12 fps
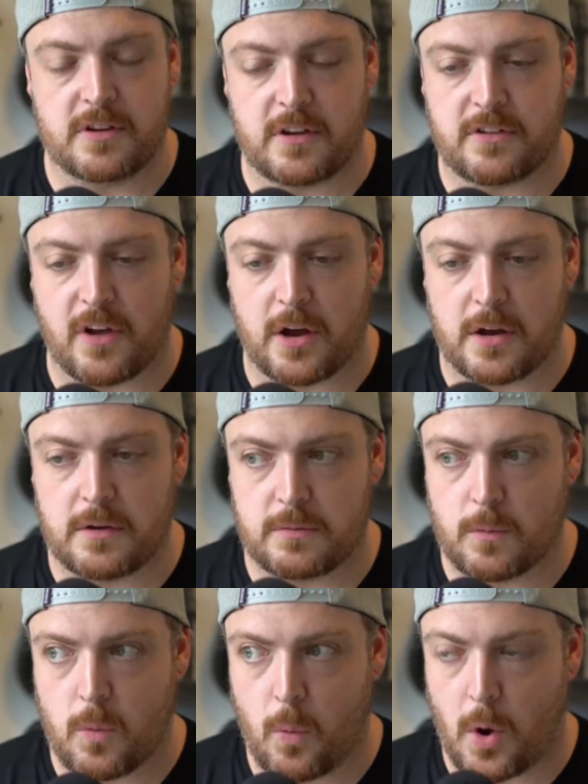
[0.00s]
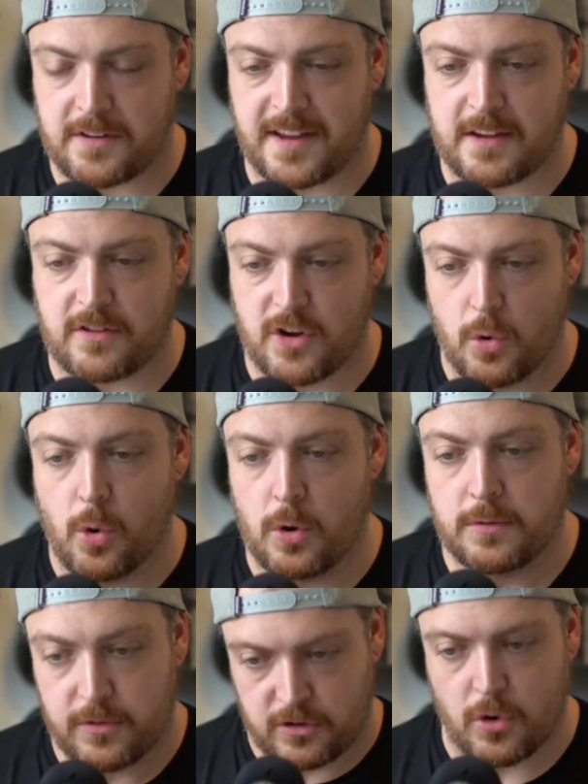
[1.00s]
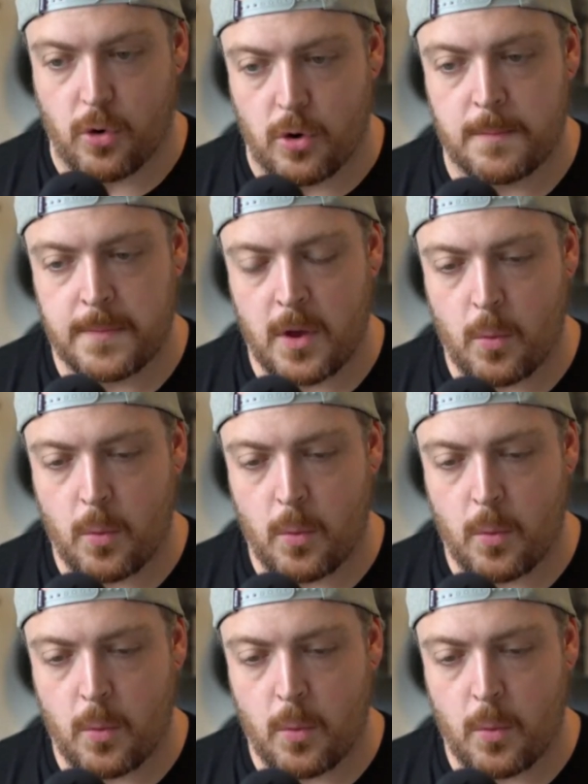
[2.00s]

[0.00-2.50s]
decide what is your score.